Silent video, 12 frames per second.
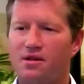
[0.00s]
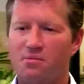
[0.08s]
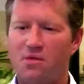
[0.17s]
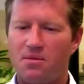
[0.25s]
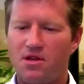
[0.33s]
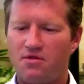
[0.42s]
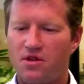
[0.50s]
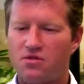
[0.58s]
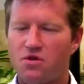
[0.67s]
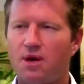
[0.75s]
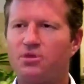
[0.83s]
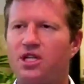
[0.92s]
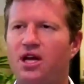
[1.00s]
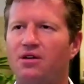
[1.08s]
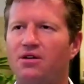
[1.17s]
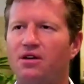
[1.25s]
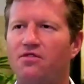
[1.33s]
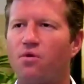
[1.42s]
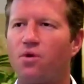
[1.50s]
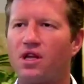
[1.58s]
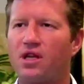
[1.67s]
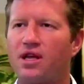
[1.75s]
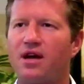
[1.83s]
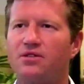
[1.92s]
maybe if it drops down to
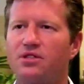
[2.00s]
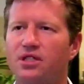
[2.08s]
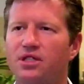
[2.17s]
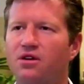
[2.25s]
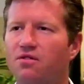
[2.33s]
40,000